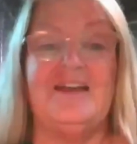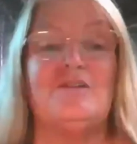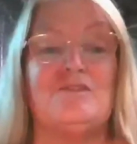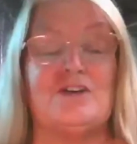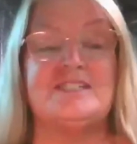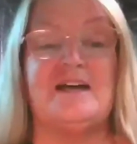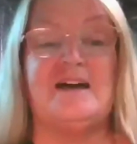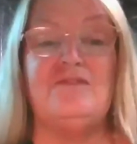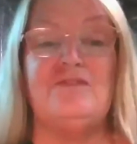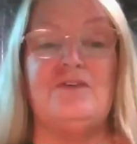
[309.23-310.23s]
First
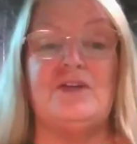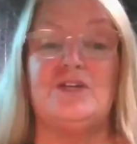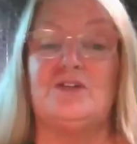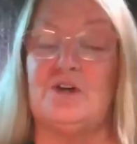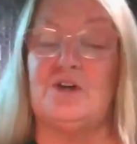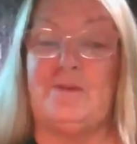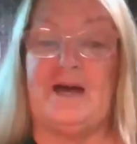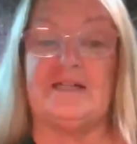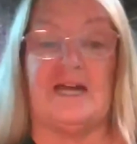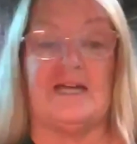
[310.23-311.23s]
off, you'll go
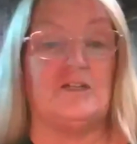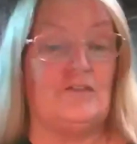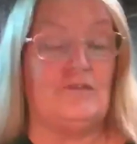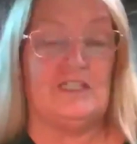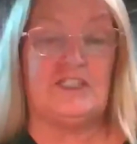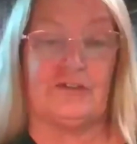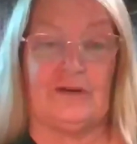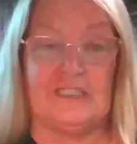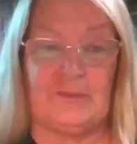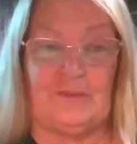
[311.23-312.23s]
back and you'll finish your
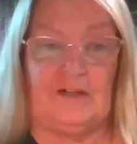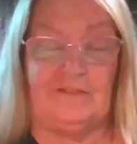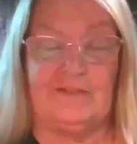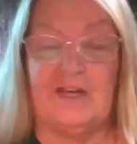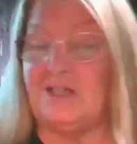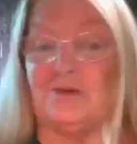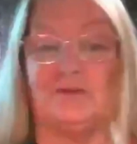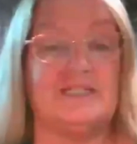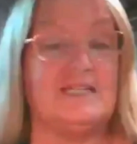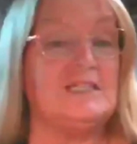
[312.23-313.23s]
grade 12. You
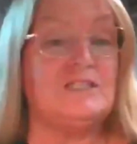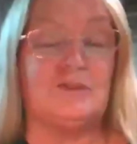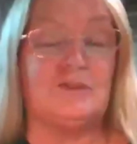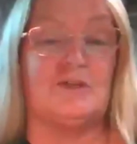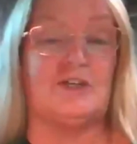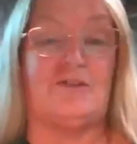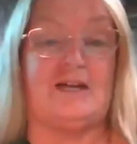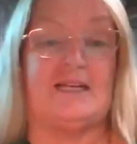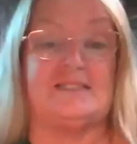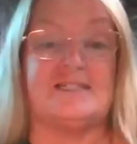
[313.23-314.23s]
only need 2 more
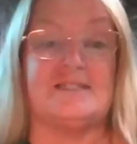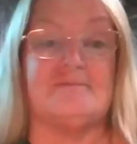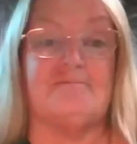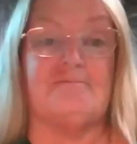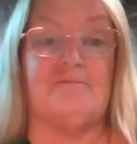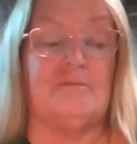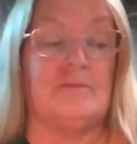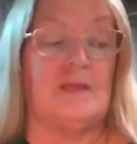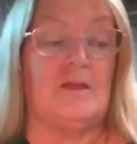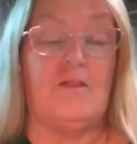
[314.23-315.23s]
credits.
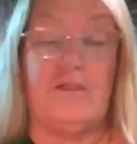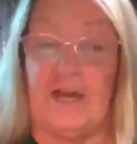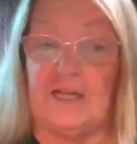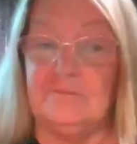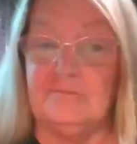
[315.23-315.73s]
Then